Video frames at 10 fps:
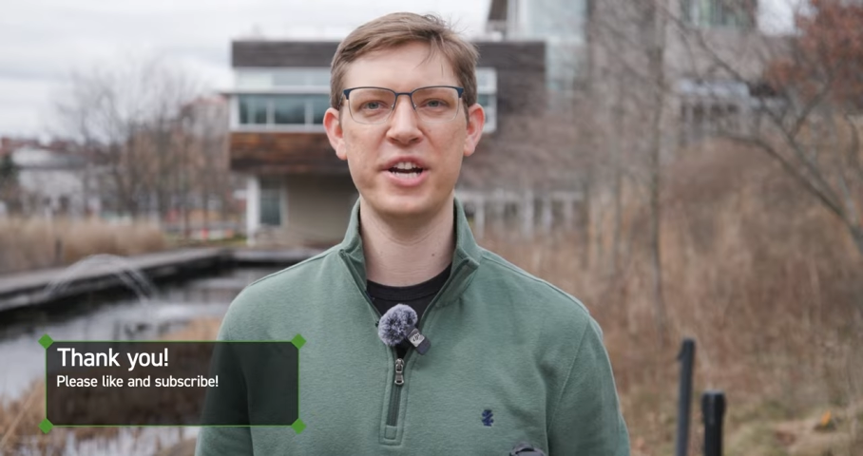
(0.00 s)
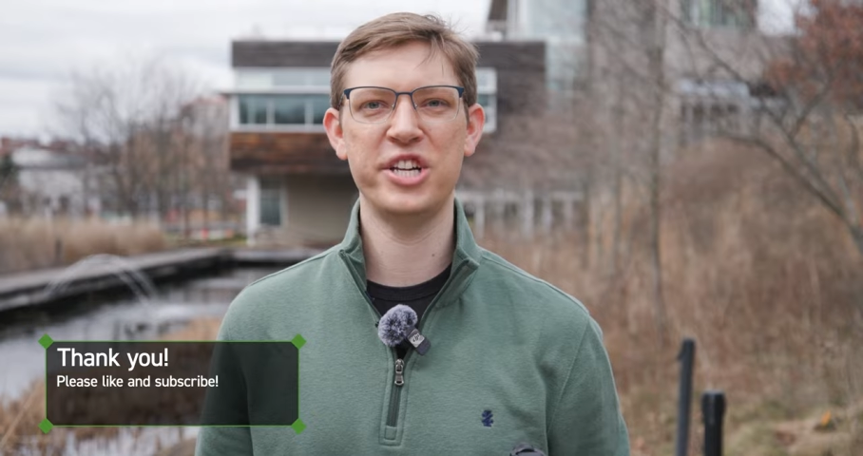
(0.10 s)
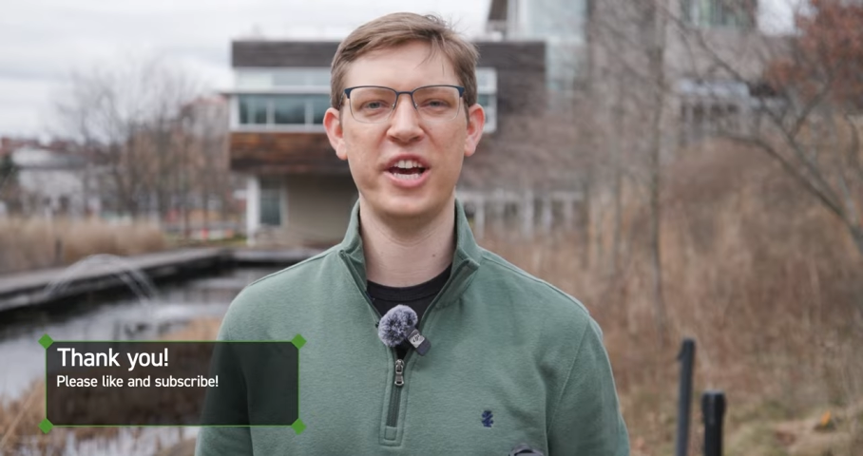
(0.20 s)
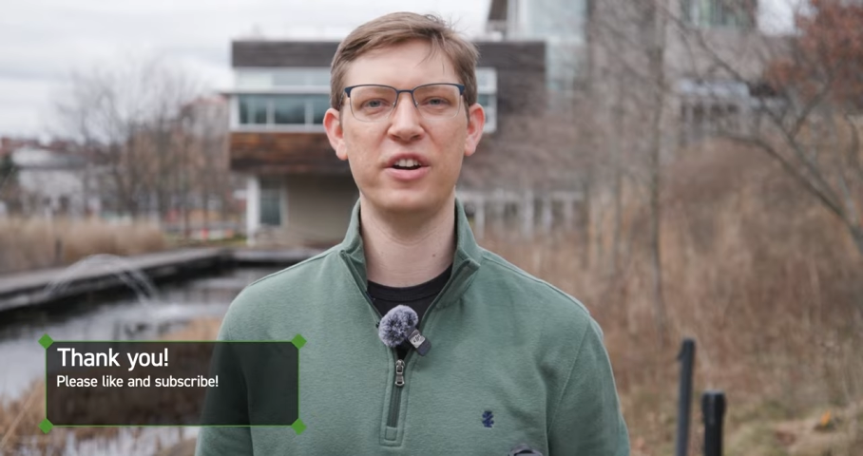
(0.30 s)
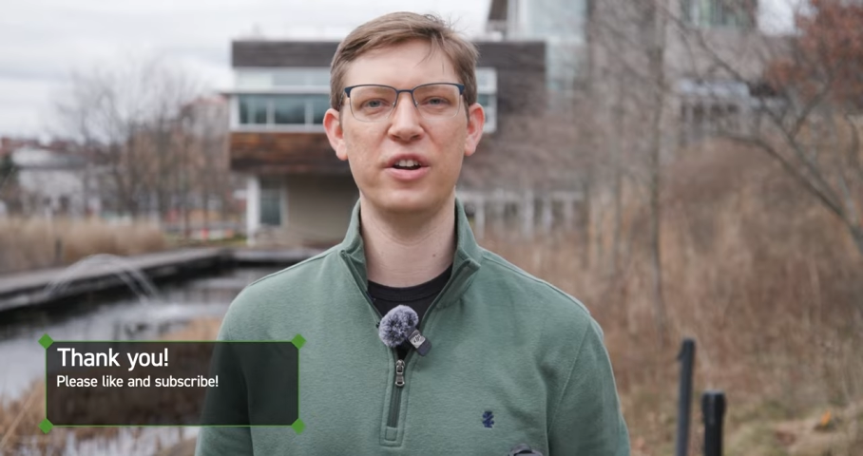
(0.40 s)
to my
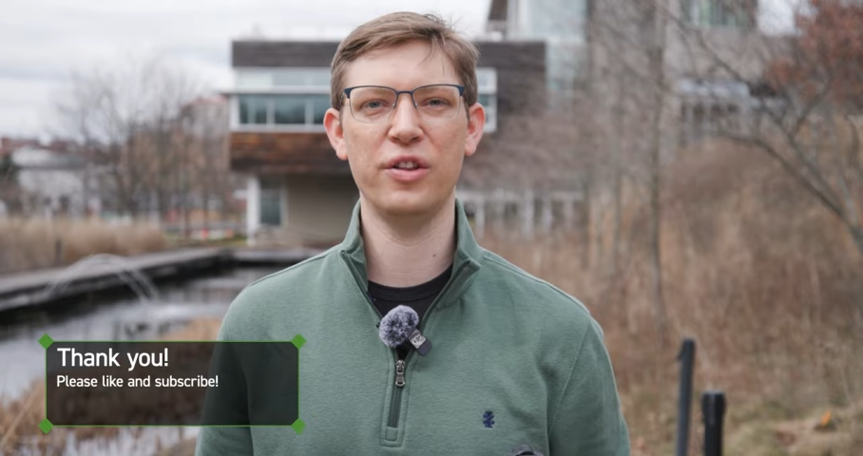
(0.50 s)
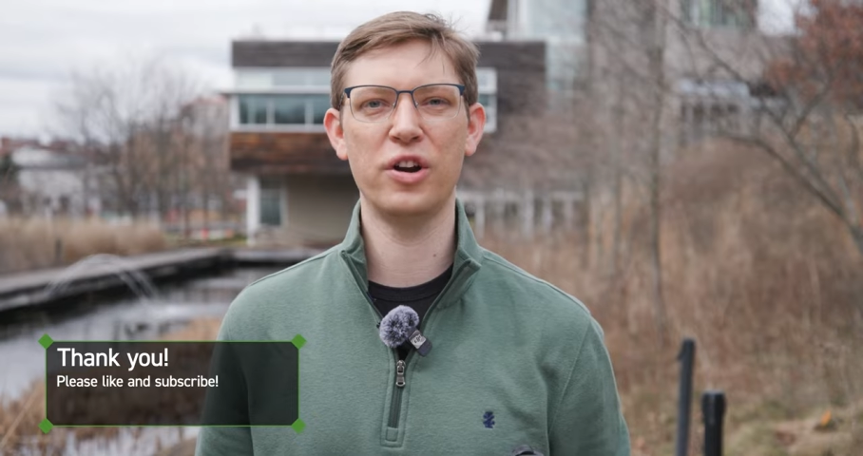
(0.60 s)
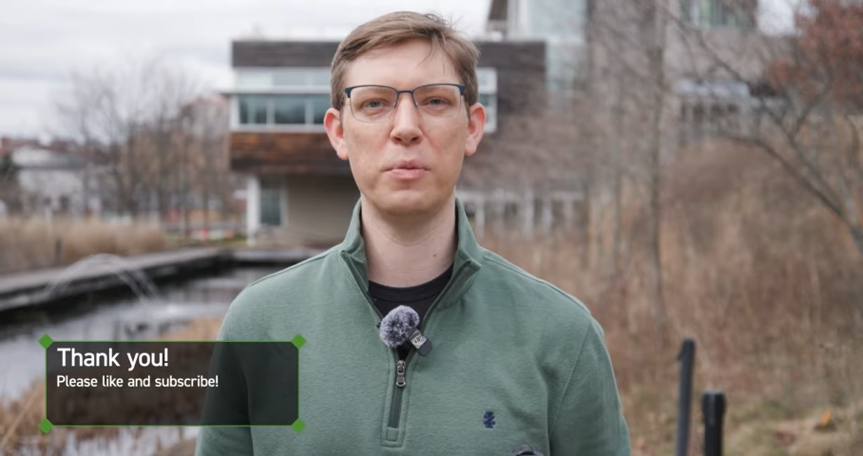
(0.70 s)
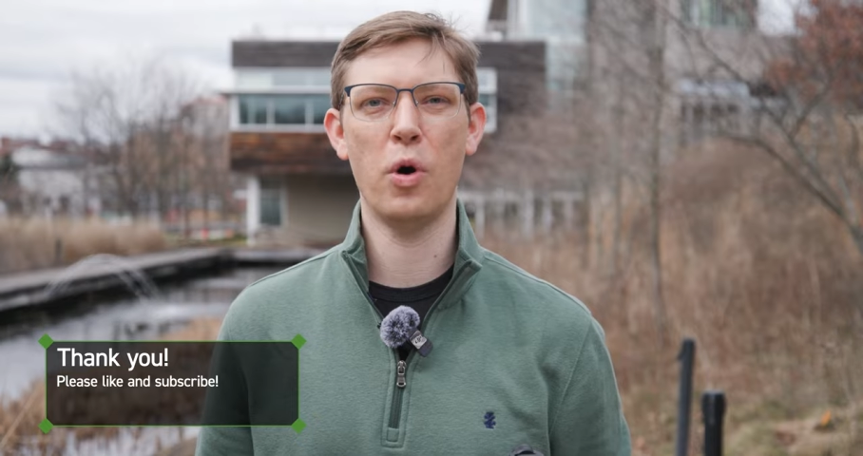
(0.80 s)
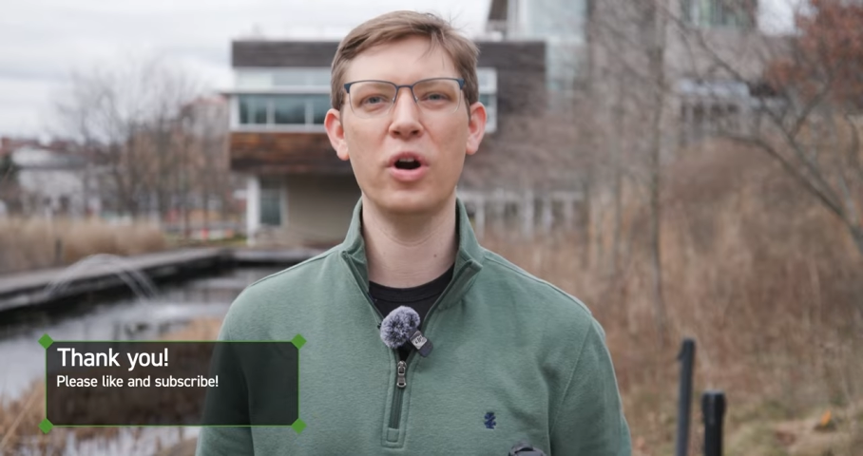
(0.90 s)
channel to
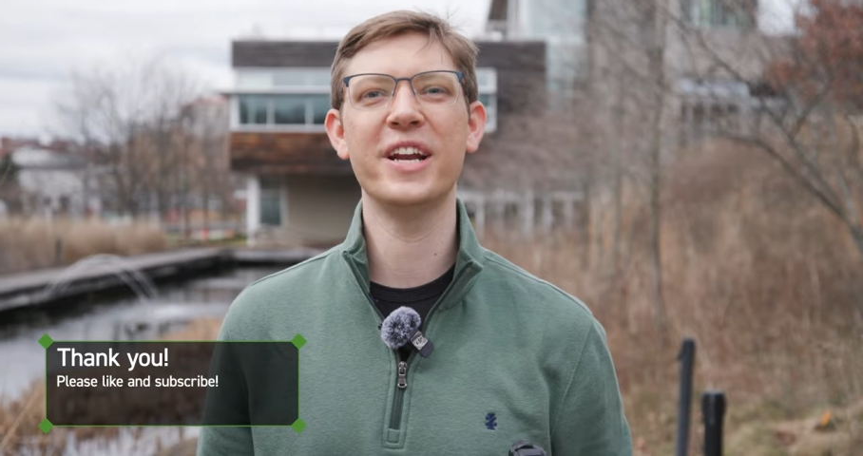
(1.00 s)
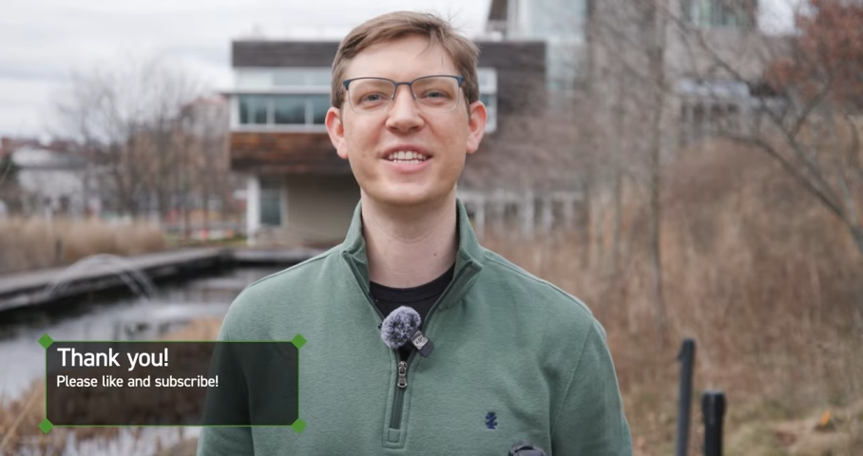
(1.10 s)
learn more.